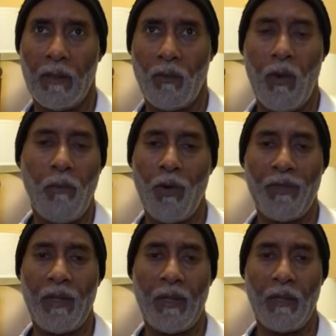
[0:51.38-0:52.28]
one more
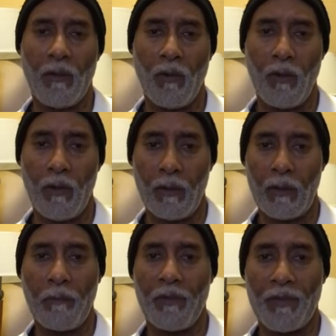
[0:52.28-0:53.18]
thing or a
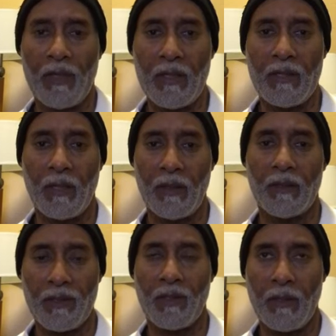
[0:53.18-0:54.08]
couple of things I
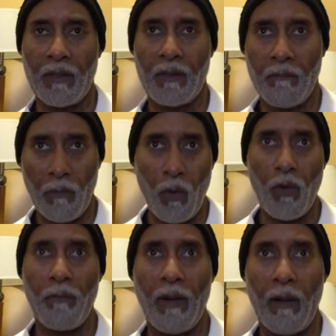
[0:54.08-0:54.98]
need to say
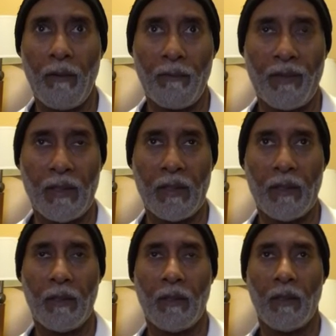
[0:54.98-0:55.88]
more about
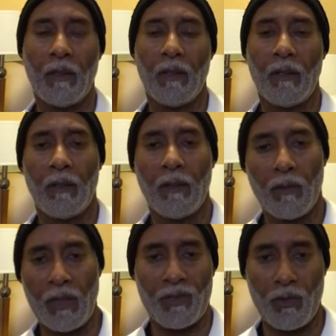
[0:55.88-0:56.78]
the
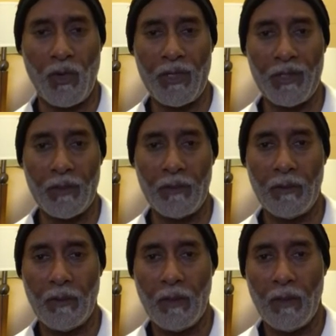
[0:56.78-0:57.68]

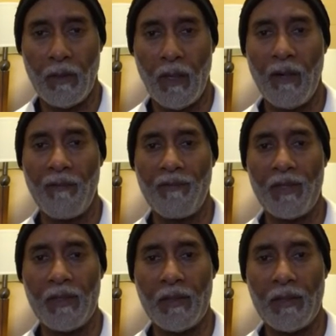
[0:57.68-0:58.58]
restoration of
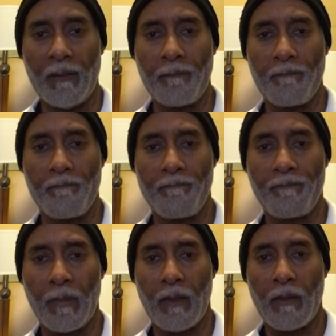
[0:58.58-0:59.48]
the
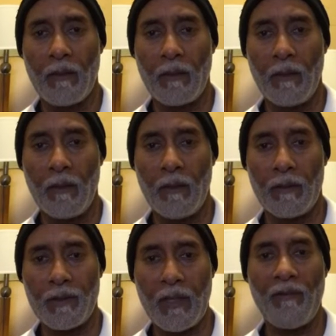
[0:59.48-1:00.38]

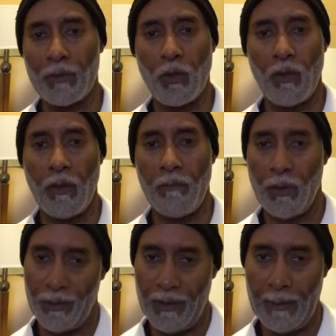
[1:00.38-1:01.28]
Salvator
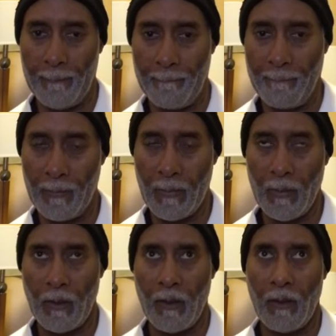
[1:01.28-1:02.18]
Mundi.
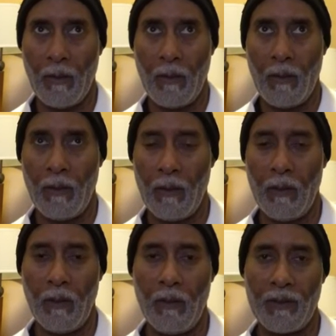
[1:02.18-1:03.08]

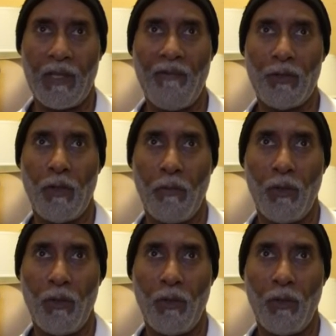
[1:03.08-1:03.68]
The Salvator